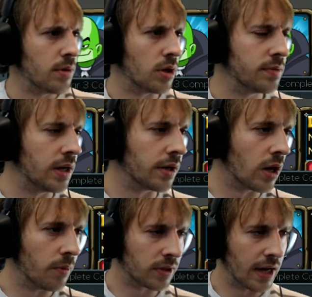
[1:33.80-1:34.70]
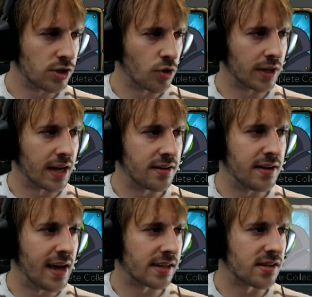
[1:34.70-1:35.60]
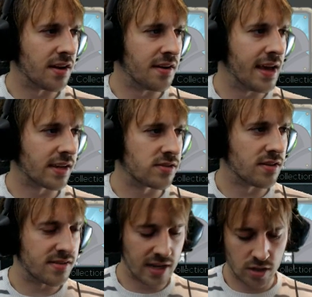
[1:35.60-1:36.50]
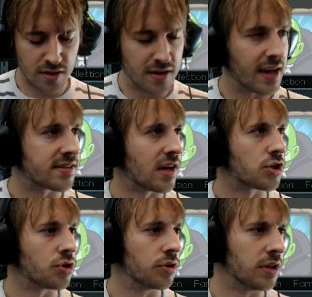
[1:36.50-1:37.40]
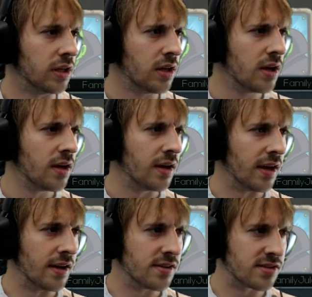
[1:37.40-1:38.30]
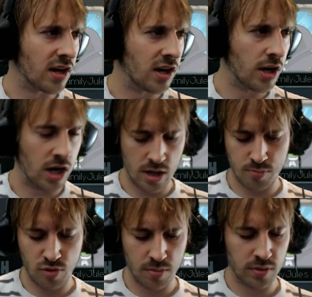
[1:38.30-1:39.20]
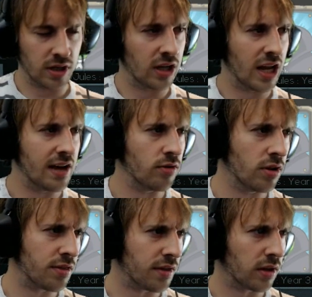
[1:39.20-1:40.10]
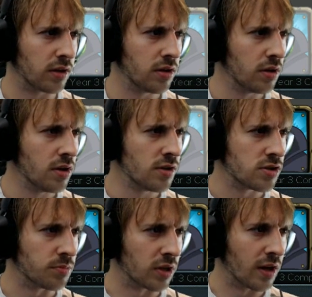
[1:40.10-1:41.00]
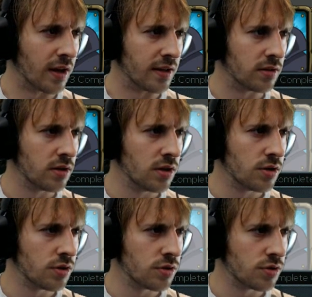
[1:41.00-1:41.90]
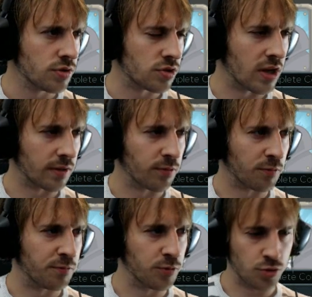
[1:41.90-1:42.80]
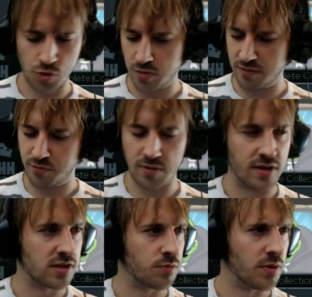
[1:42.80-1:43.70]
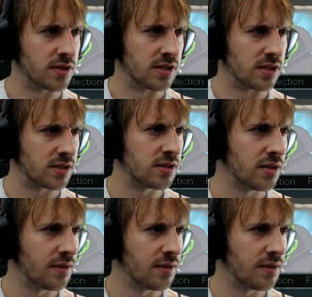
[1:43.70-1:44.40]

There we go. Okay, so I got next and next. The second next actually is probably level, I think. Something like that. Just like for future reference, was this.